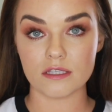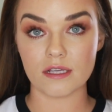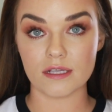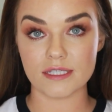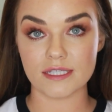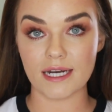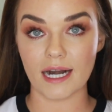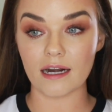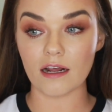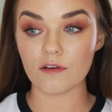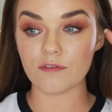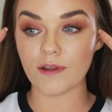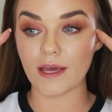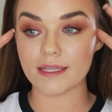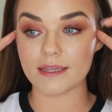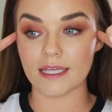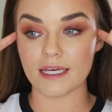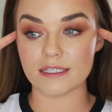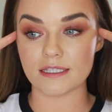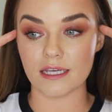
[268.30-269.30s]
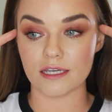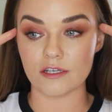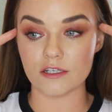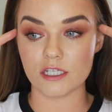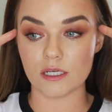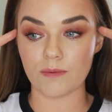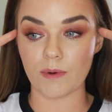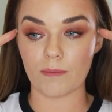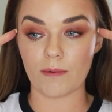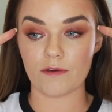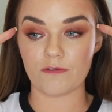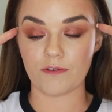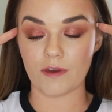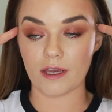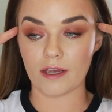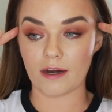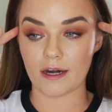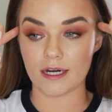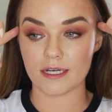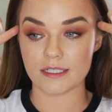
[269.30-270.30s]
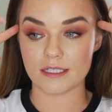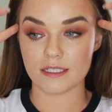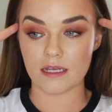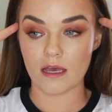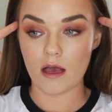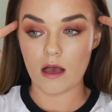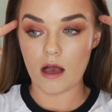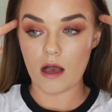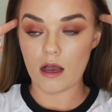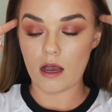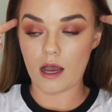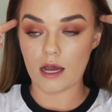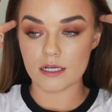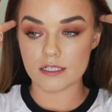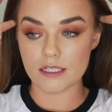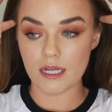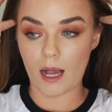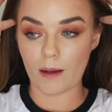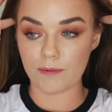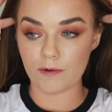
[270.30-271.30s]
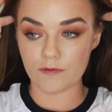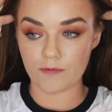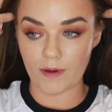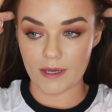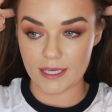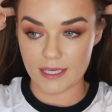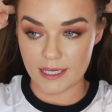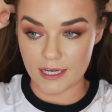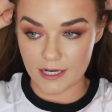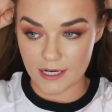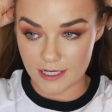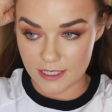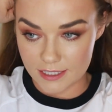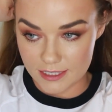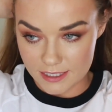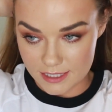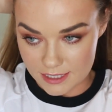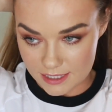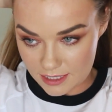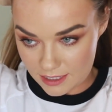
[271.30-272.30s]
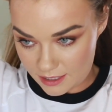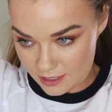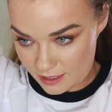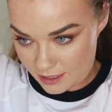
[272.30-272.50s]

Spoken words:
So I'll start off like this. I usually put my fingers on top of my ears